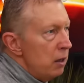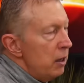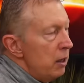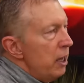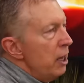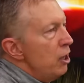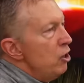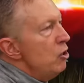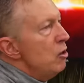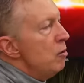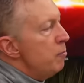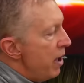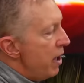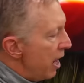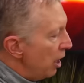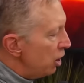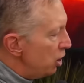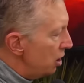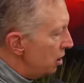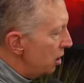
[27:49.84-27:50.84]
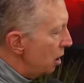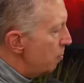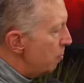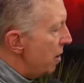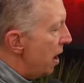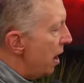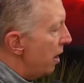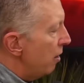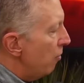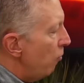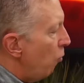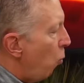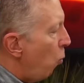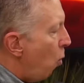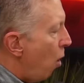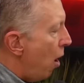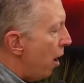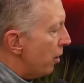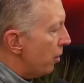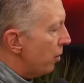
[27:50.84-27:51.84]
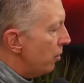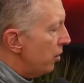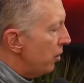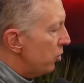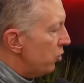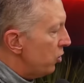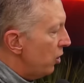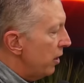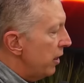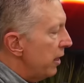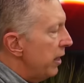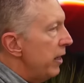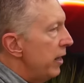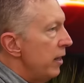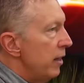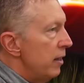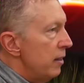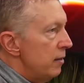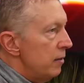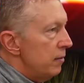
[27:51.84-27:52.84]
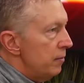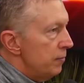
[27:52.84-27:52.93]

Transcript: Can you imagine the amount of water that's going to hit?